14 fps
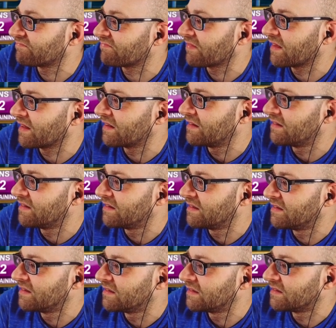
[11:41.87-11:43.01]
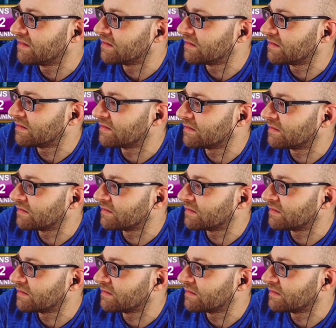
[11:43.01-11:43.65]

No one is speaking in this clip.